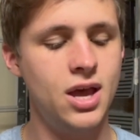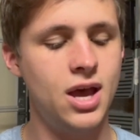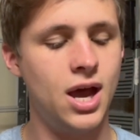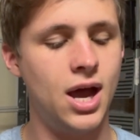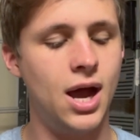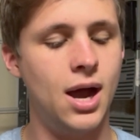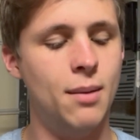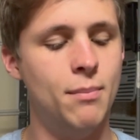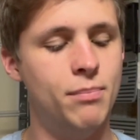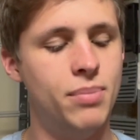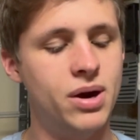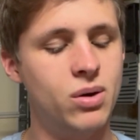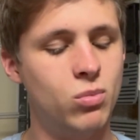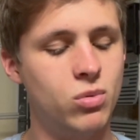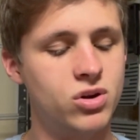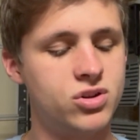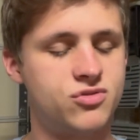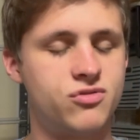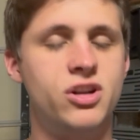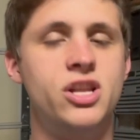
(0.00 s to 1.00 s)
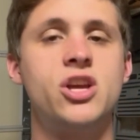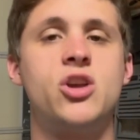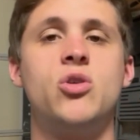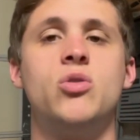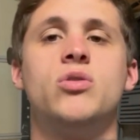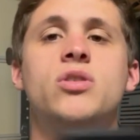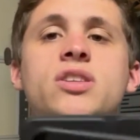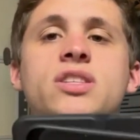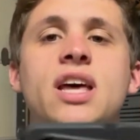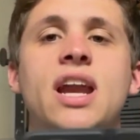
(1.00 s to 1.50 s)
But what's really
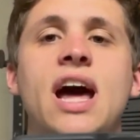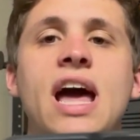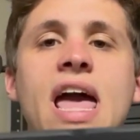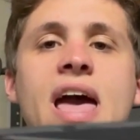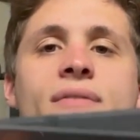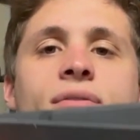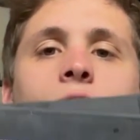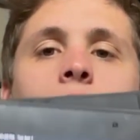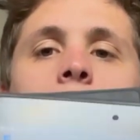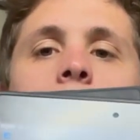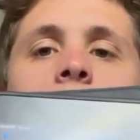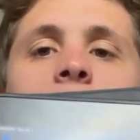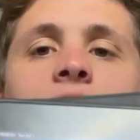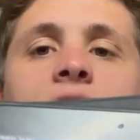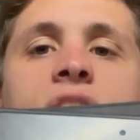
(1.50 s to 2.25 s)
cool is that I have all the